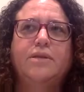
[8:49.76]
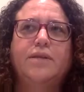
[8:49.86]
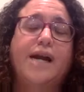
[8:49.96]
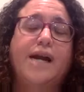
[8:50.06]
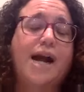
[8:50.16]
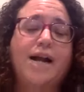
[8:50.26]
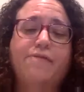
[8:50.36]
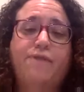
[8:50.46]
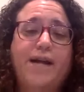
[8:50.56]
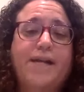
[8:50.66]
like
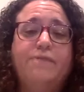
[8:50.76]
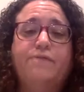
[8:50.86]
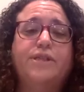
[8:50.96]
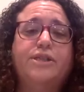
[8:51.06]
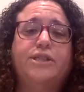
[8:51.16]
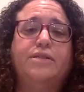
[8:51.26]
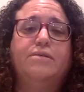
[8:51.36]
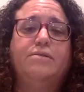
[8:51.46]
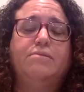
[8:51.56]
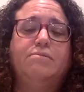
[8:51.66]
I can function,